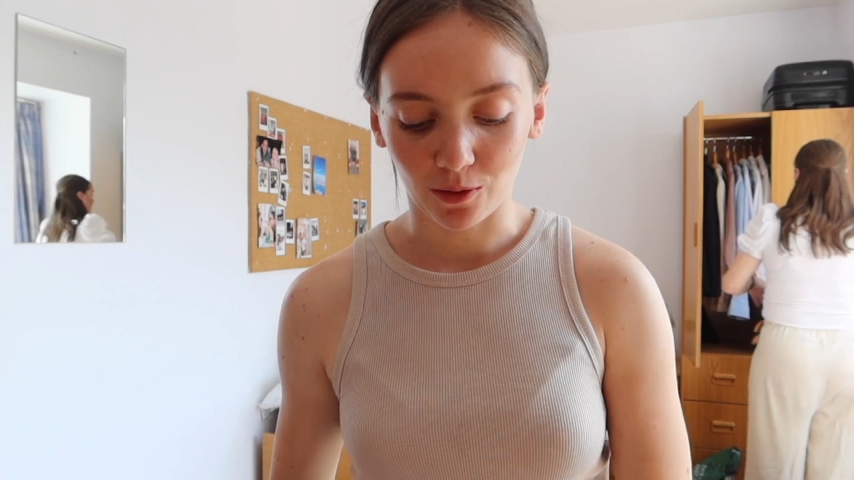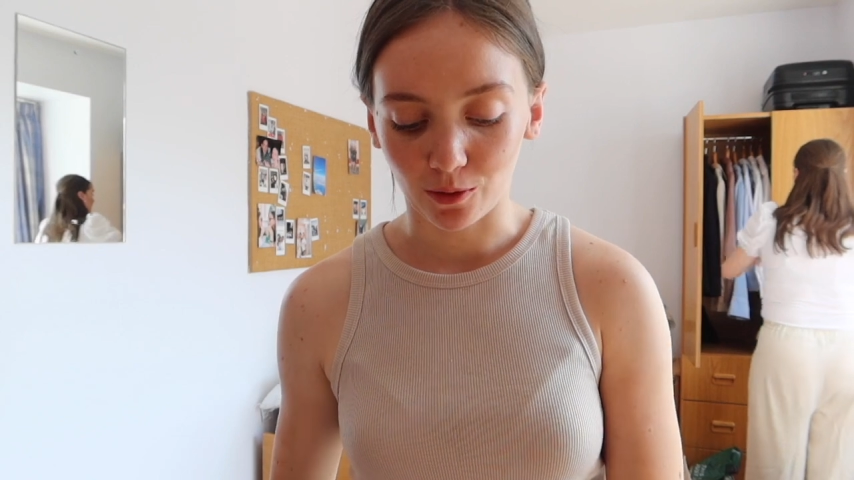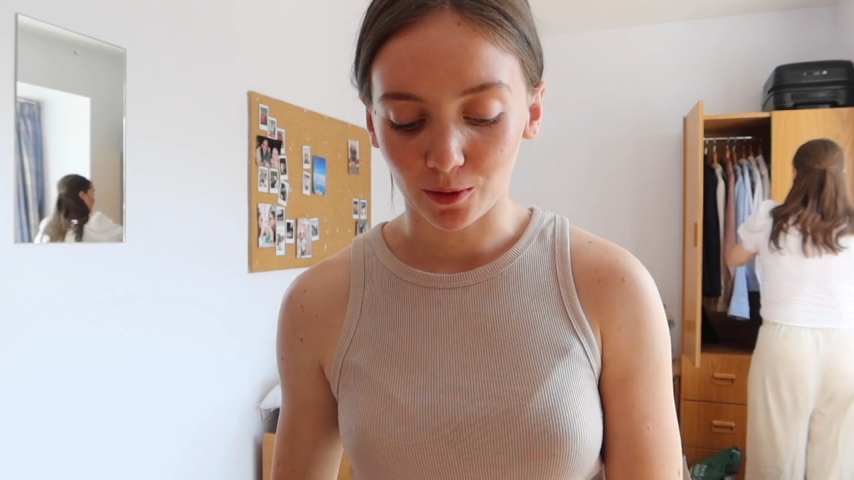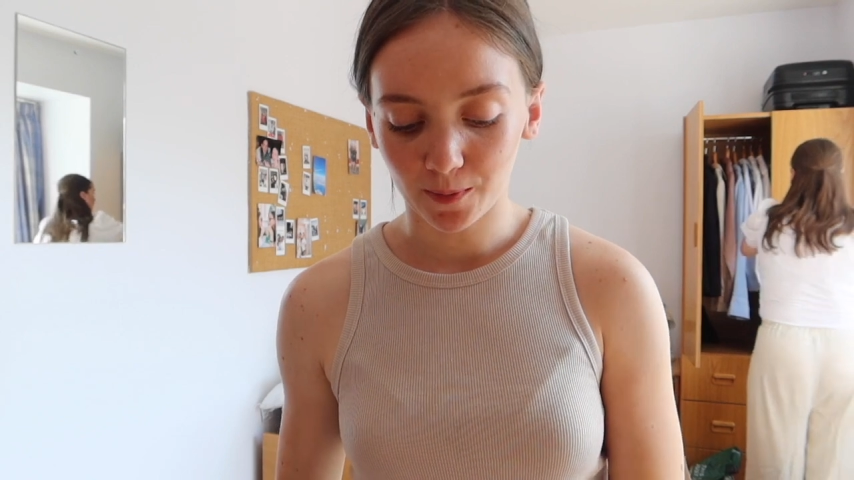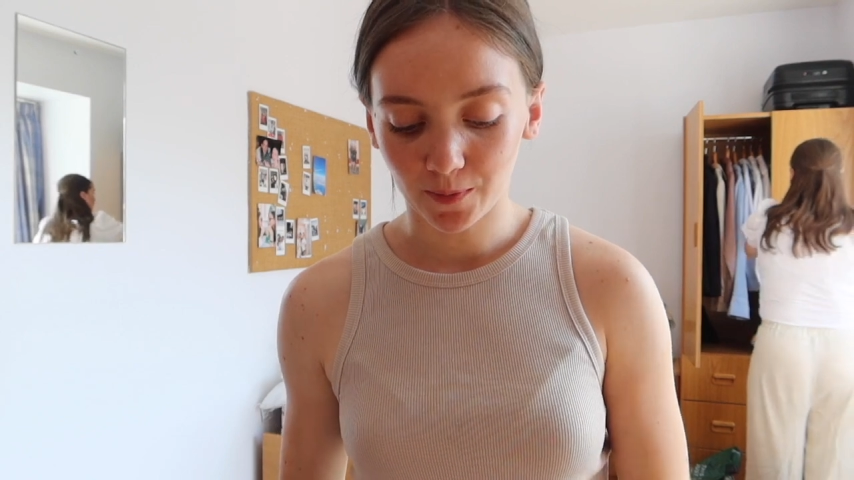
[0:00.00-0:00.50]

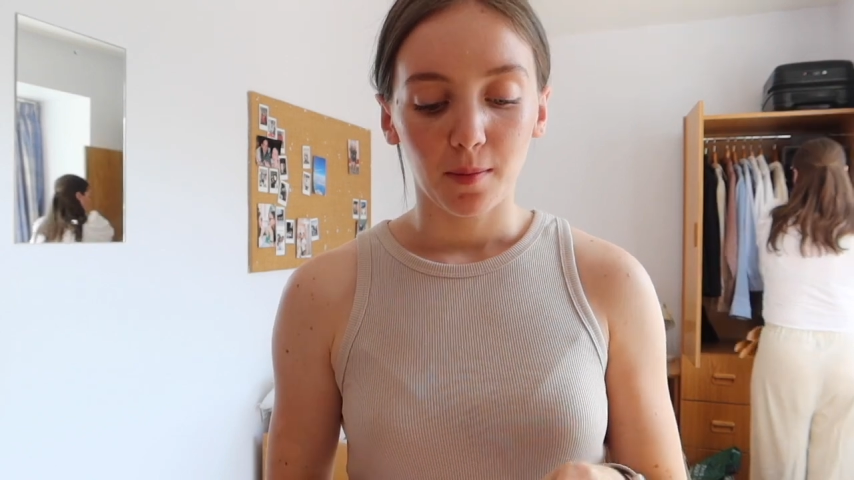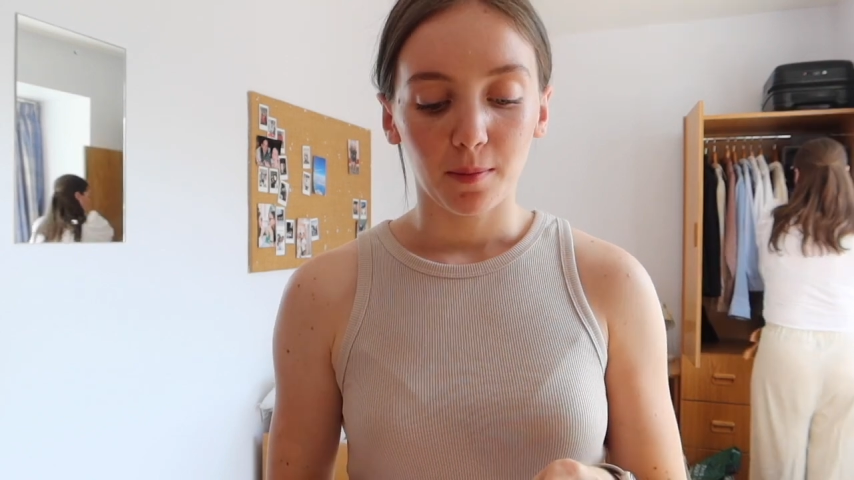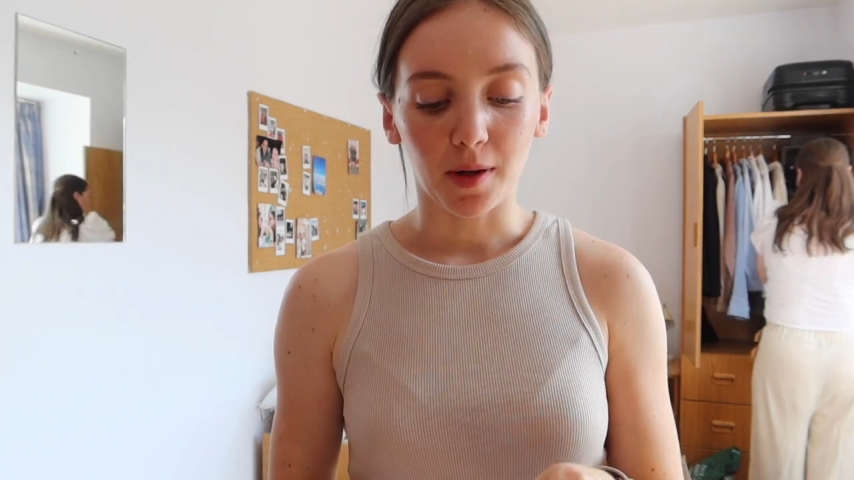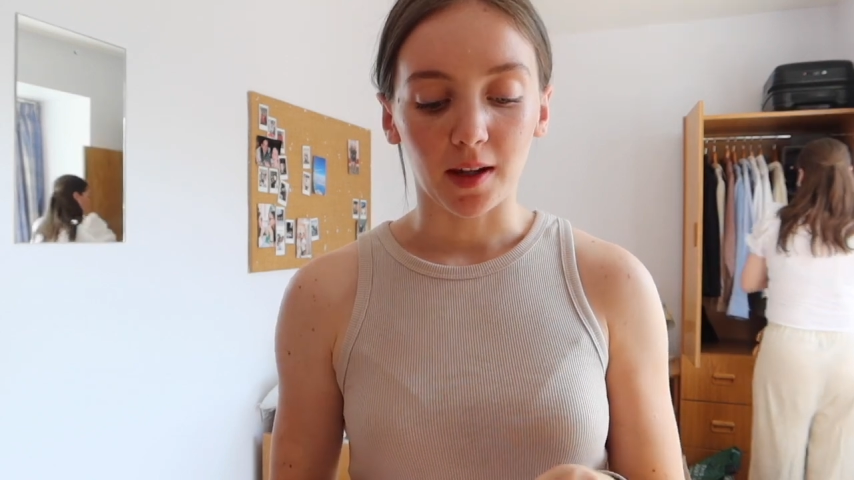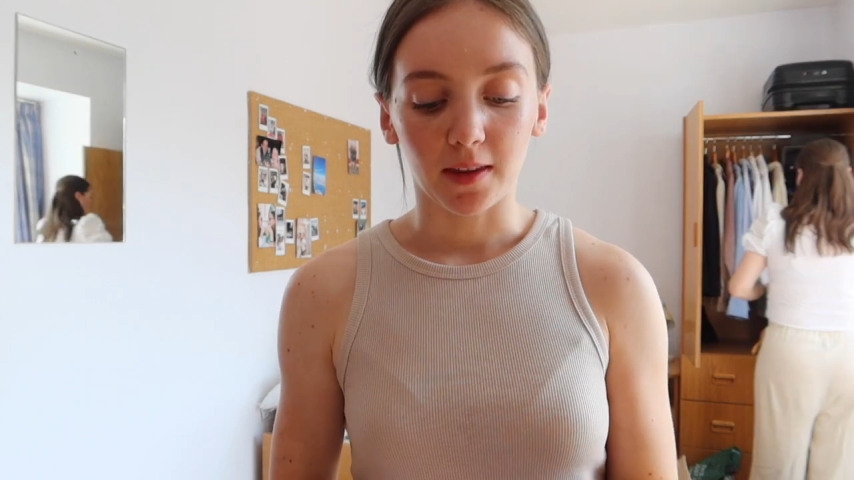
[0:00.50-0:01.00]
door.
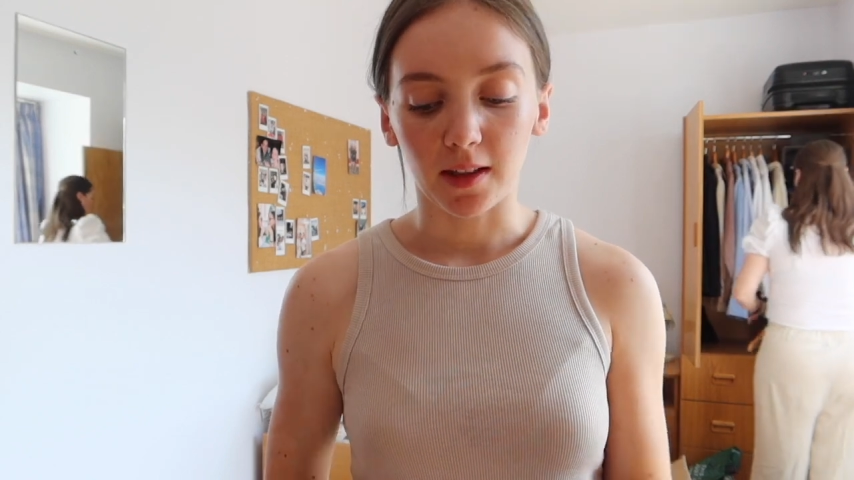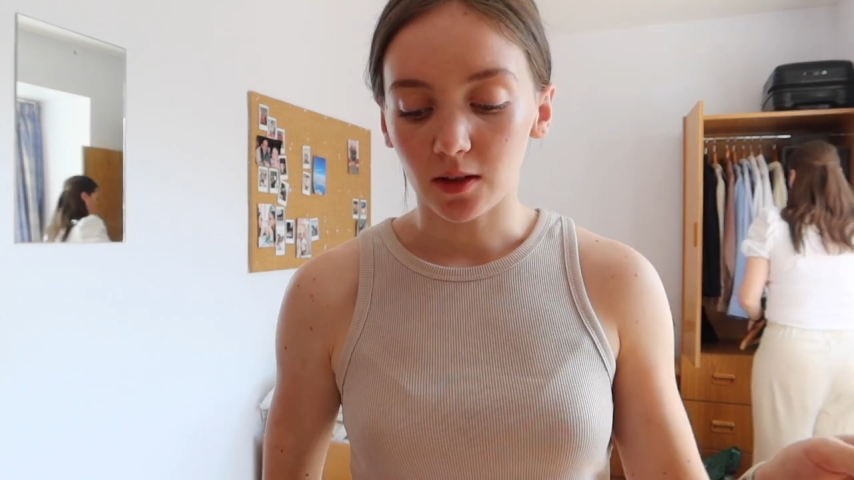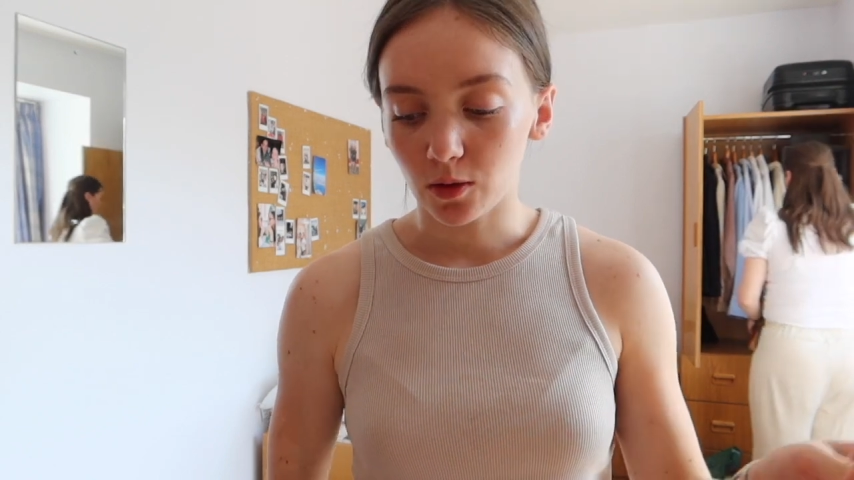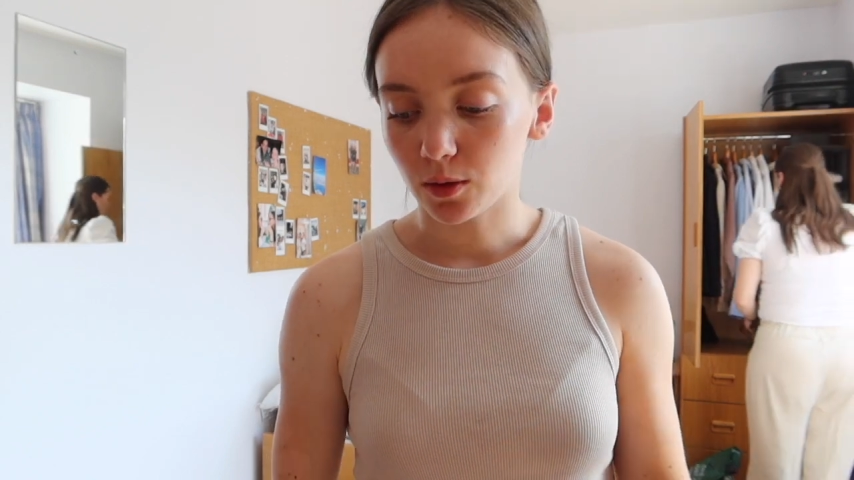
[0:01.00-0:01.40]
But these